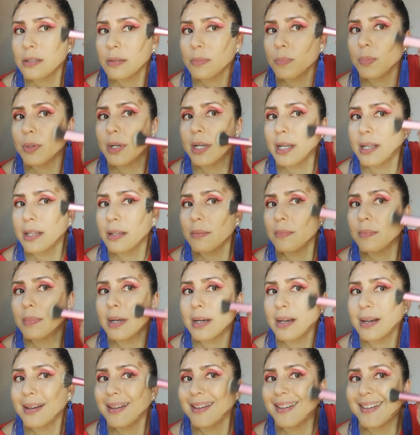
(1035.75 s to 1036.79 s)
spread
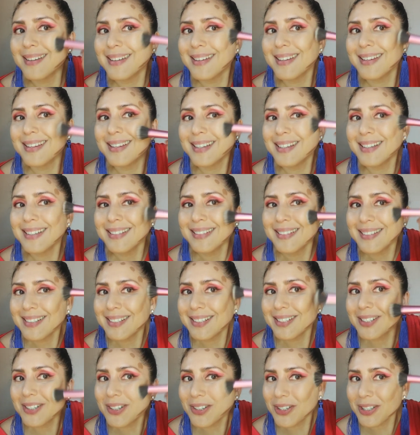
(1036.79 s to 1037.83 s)
my
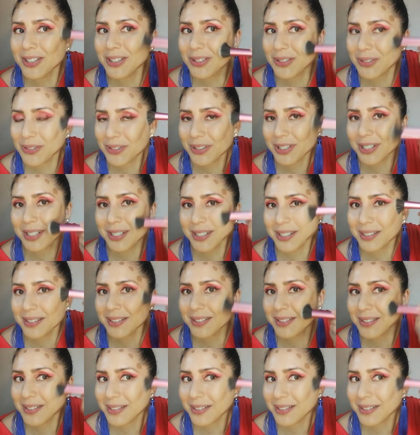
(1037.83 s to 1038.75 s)
contour.